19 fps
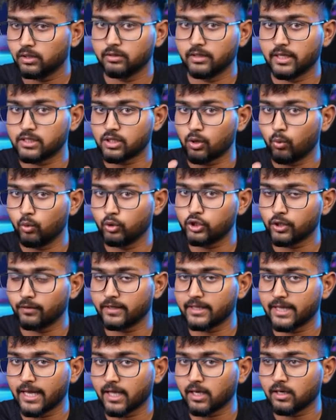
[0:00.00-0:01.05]
there's a whoosh over
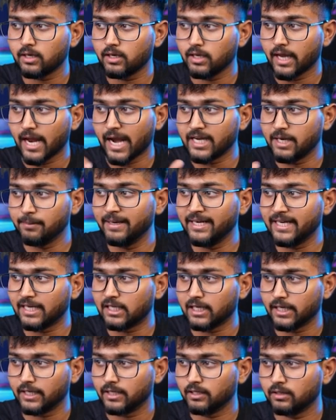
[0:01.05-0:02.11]
there, and
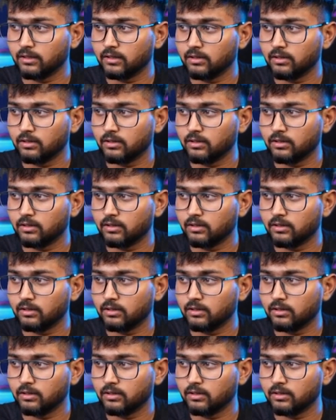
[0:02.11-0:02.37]
immediately